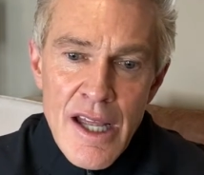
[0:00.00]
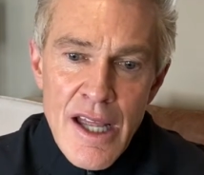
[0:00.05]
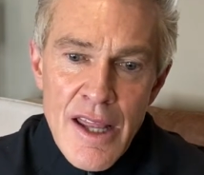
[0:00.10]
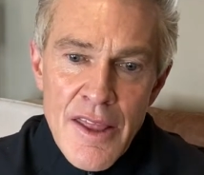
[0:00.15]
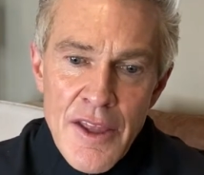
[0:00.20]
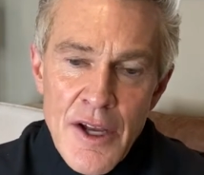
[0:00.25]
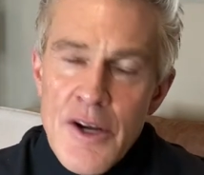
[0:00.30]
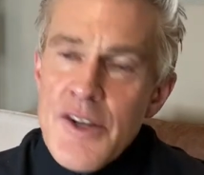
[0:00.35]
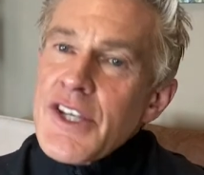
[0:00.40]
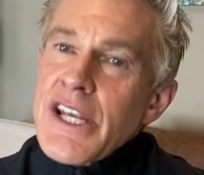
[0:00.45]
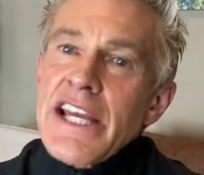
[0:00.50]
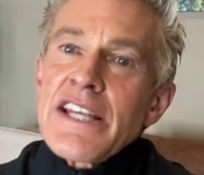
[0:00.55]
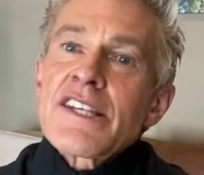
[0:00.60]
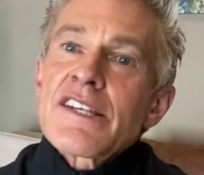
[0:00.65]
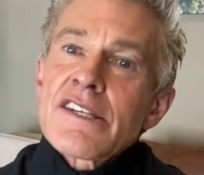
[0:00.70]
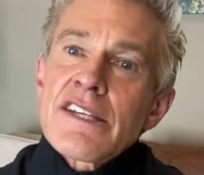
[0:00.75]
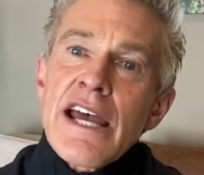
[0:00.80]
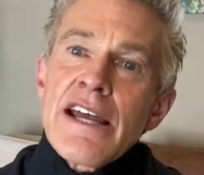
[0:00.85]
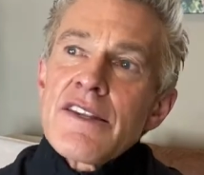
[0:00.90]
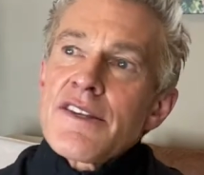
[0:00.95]
there's a
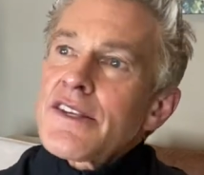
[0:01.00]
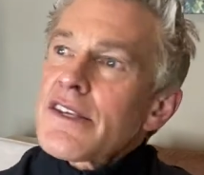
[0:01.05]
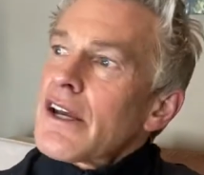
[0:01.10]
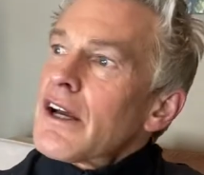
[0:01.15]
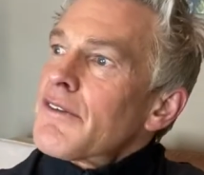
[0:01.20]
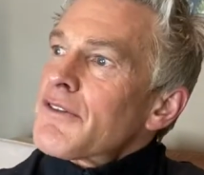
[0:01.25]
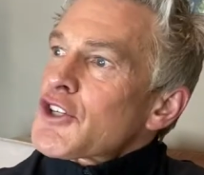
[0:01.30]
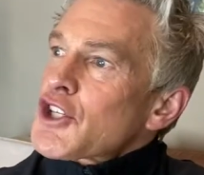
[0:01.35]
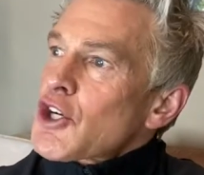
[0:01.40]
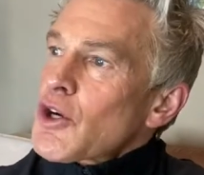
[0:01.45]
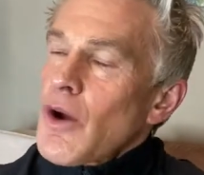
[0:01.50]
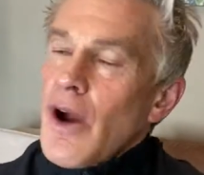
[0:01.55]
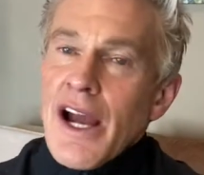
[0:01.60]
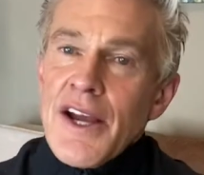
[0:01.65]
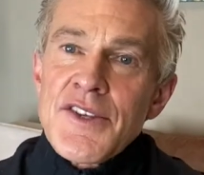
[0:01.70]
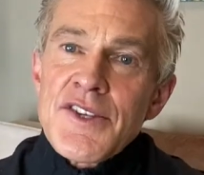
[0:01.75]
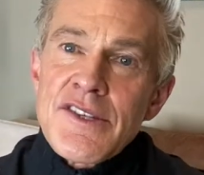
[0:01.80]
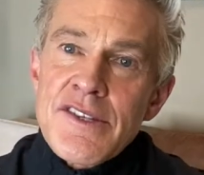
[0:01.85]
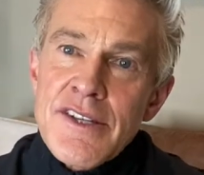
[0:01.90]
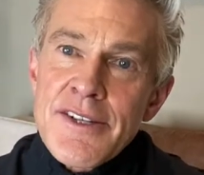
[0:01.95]
sense of
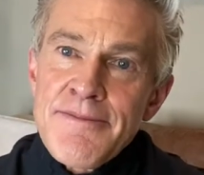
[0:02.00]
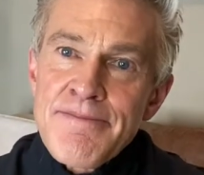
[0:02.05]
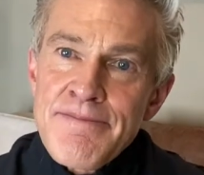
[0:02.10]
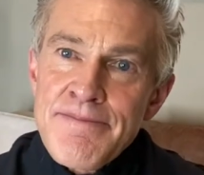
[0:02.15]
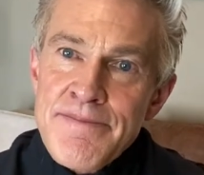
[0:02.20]
trust.